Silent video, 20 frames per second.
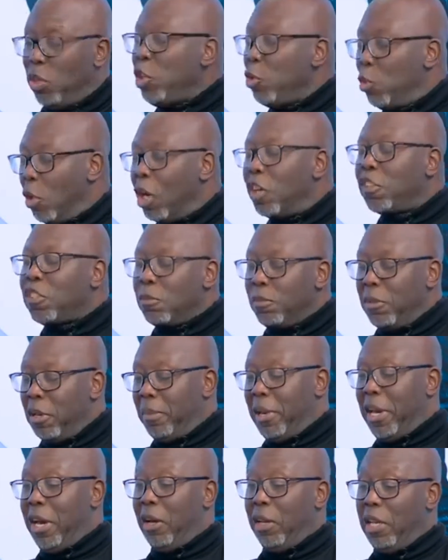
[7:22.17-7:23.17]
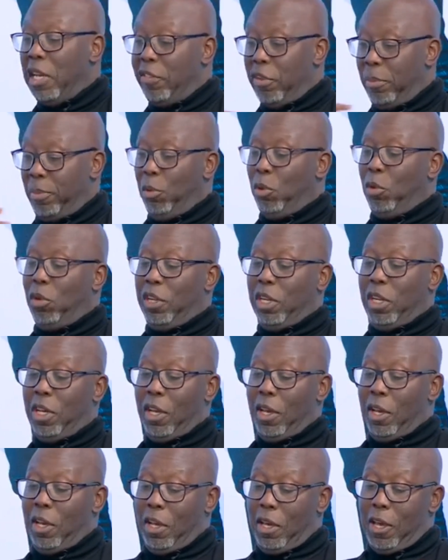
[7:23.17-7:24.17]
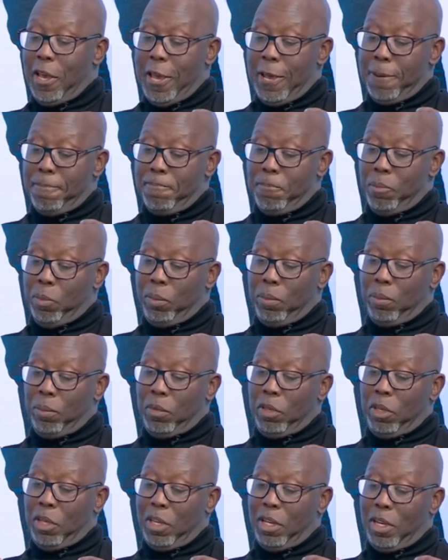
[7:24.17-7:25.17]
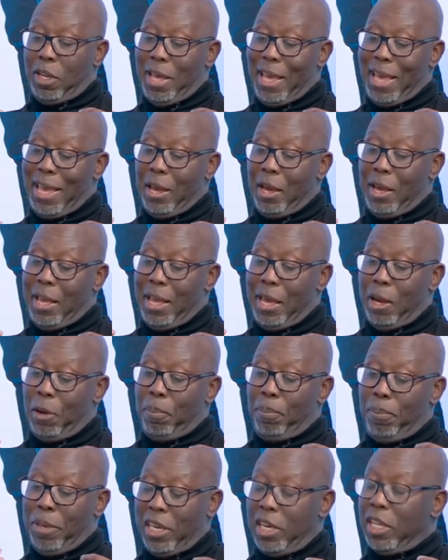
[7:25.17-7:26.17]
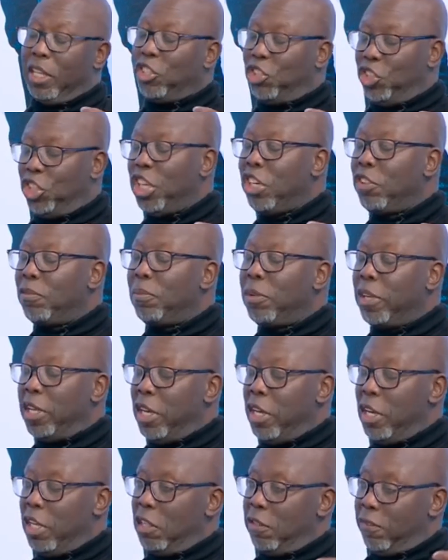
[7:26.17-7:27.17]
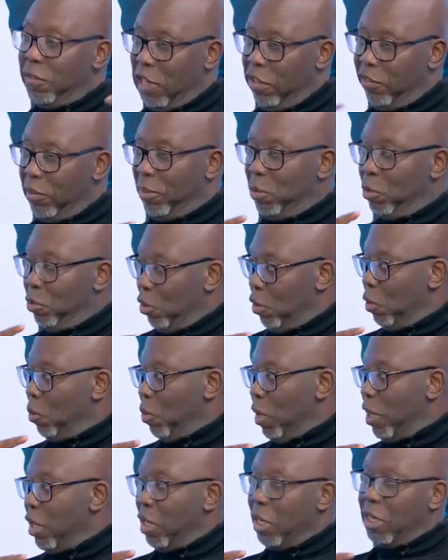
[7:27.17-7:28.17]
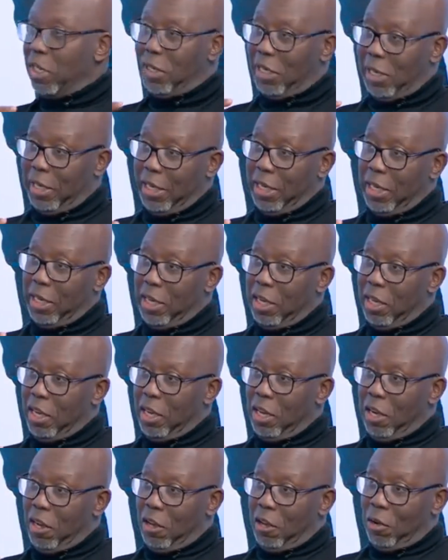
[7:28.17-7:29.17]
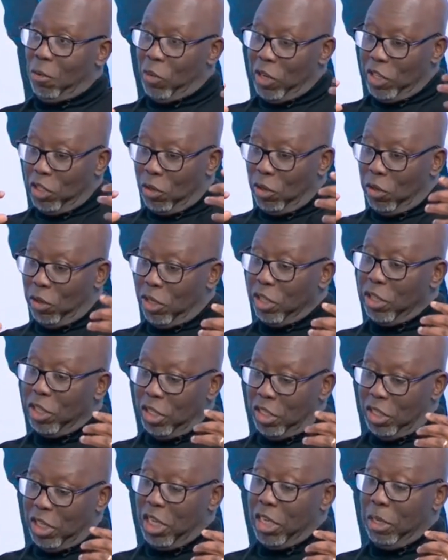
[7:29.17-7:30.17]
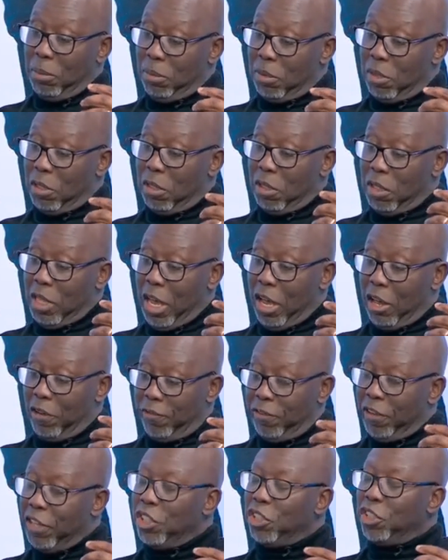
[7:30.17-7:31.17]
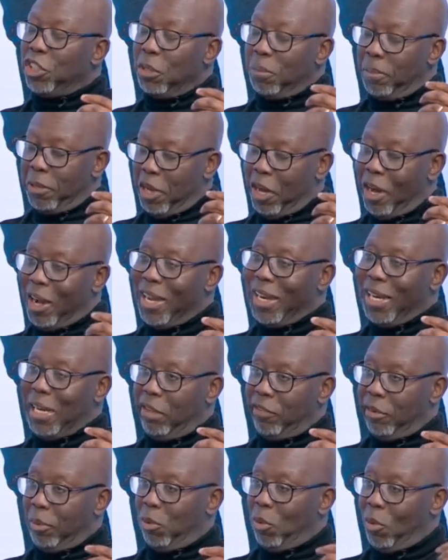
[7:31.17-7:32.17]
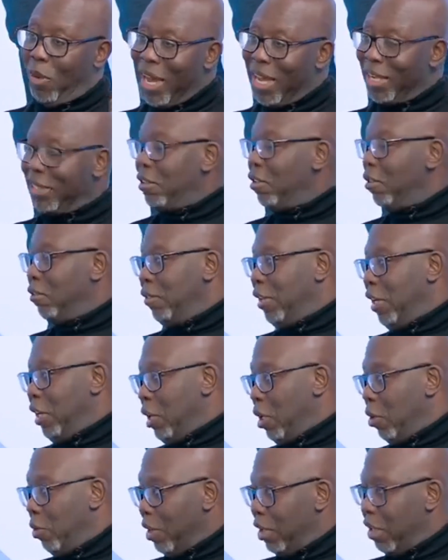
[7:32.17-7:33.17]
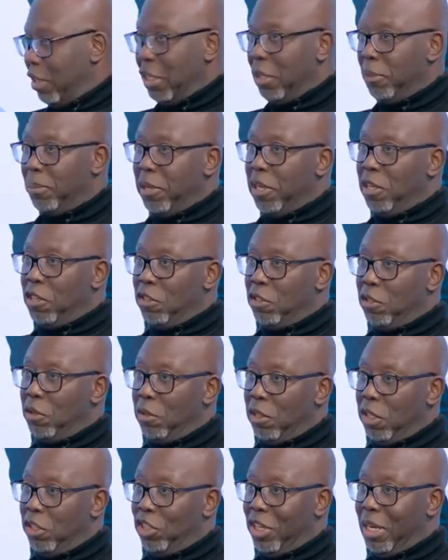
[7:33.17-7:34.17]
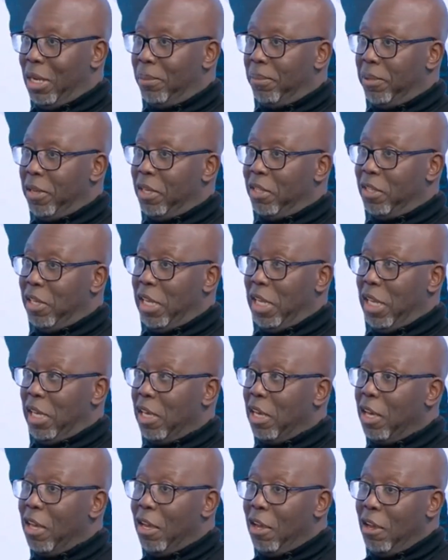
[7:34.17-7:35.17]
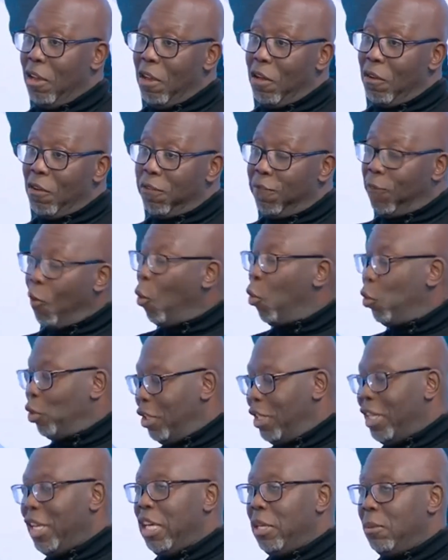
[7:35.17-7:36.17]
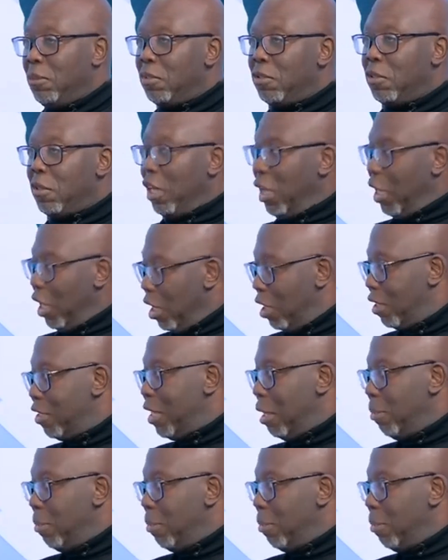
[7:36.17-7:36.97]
When you ask me about Liverpool and how big an achievement it is for Liverpool to win this league, when you look at the teams that are finishing behind Liverpool, Aston Villa going deep into the Champions League, 4 teams in the